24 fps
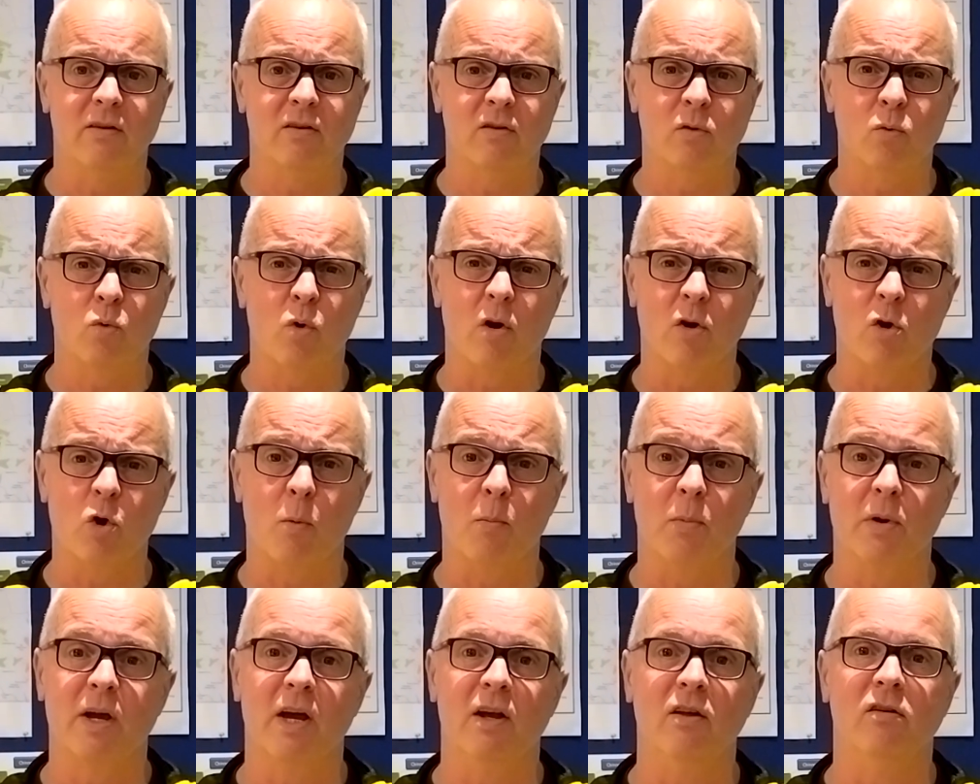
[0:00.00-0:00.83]
It's quite a
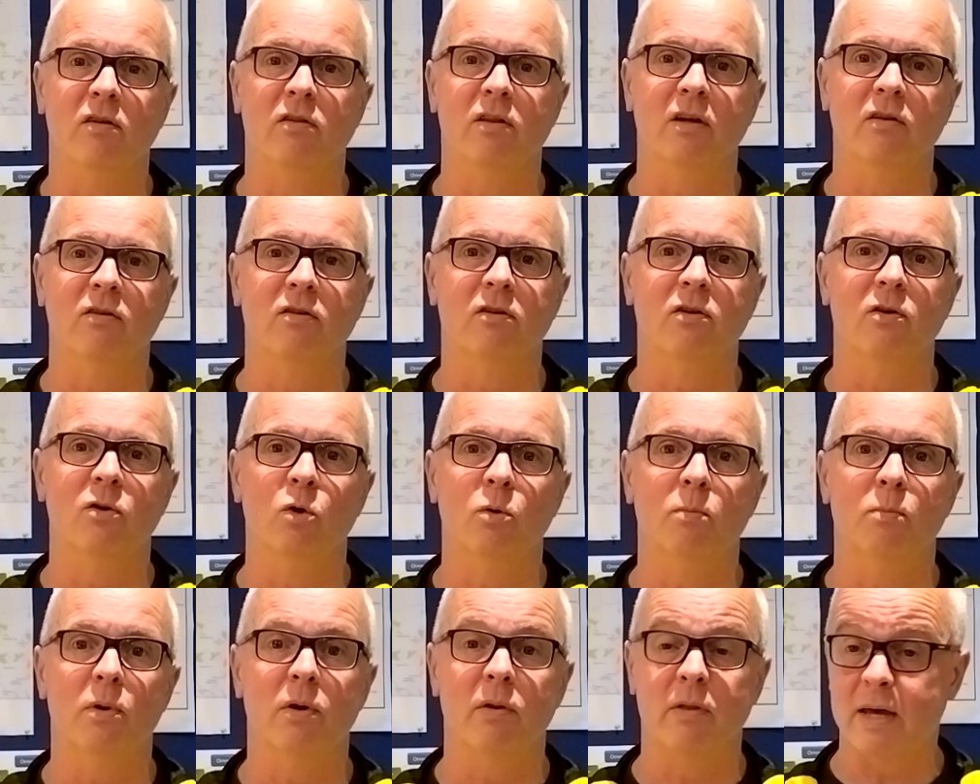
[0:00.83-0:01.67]
complicated thing to do,
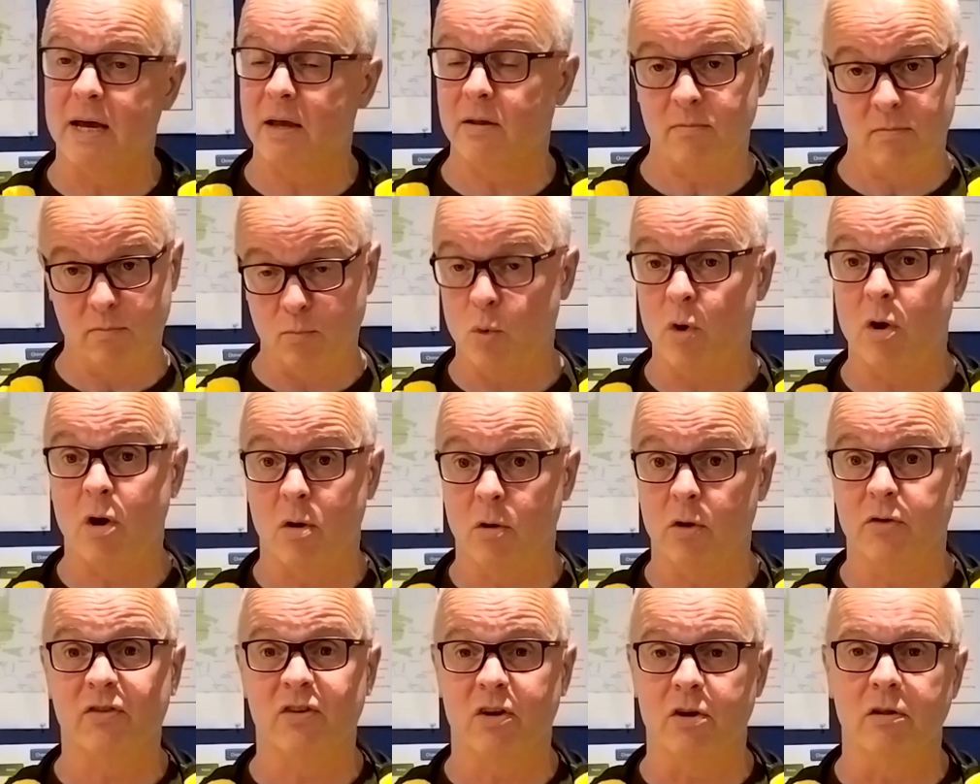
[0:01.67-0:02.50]
but that we are
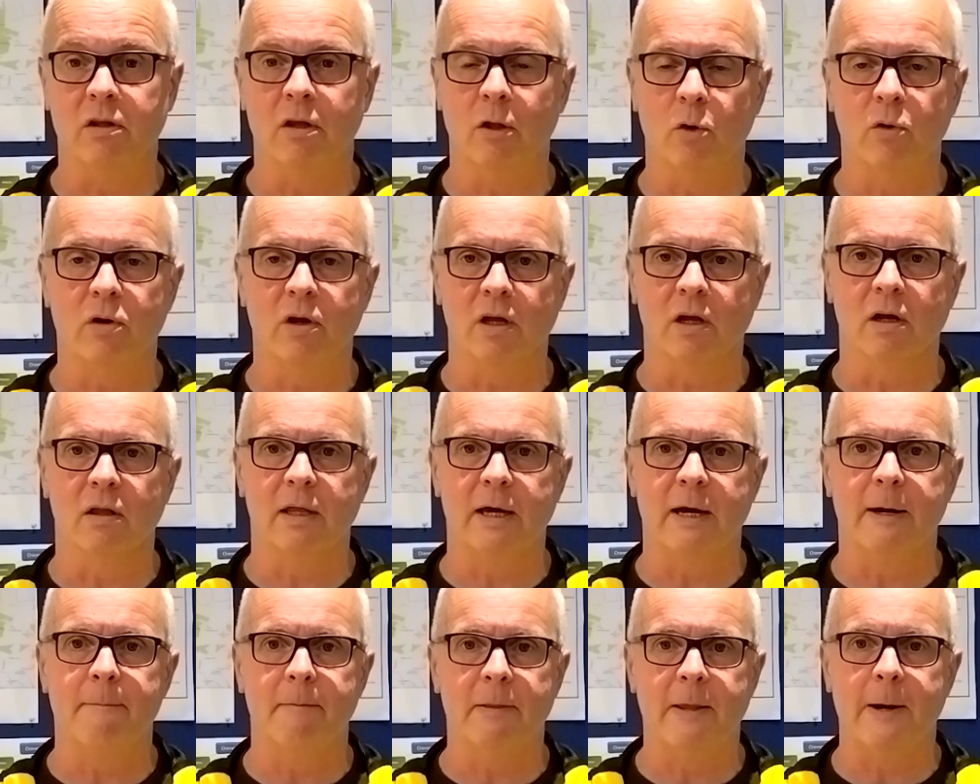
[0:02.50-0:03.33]
certainly looking at
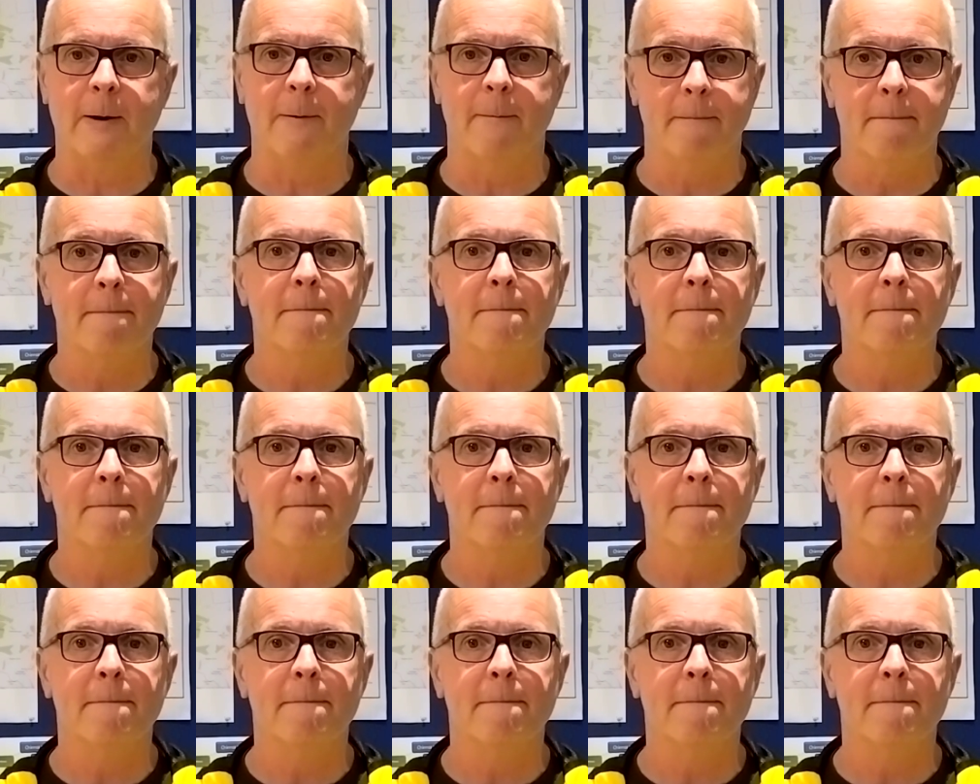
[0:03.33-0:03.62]
that now.